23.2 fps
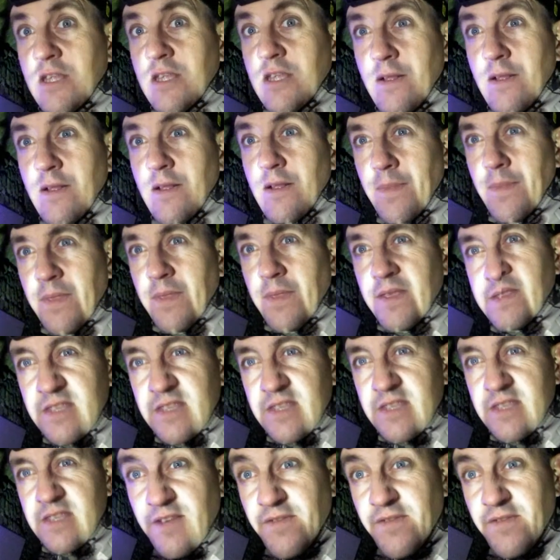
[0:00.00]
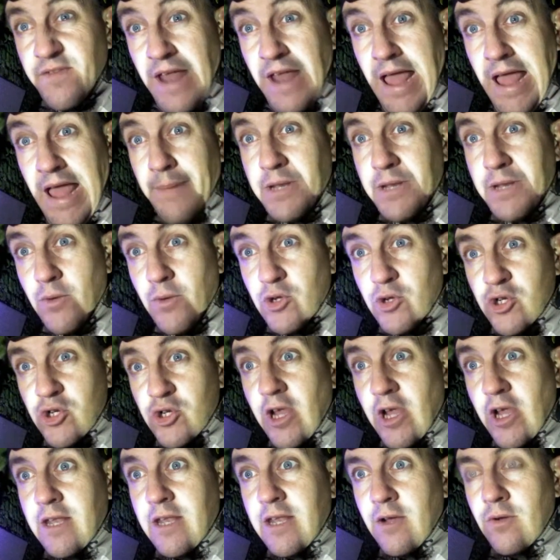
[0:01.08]
This is a different app now we're trying now.
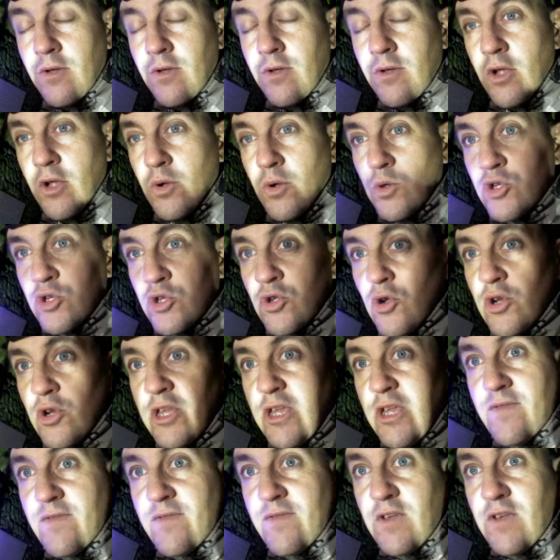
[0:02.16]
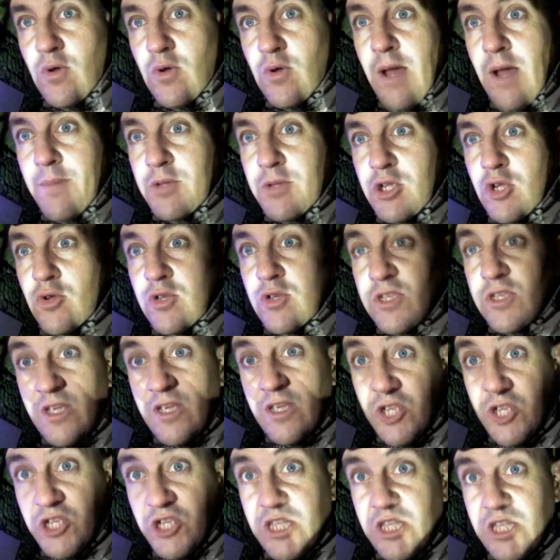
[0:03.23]
We're just going to give you an opportunity to see what you
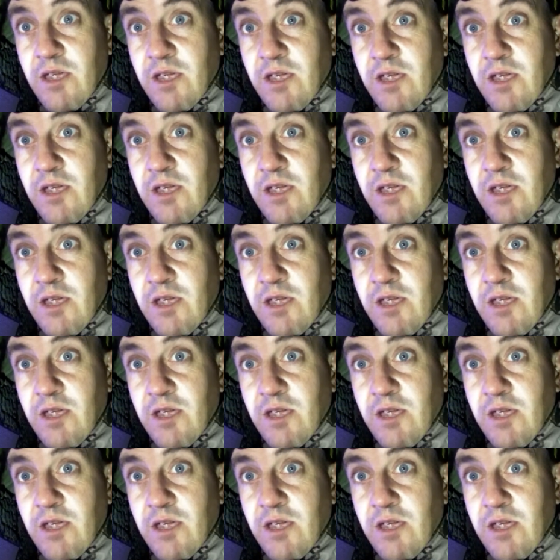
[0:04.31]
think about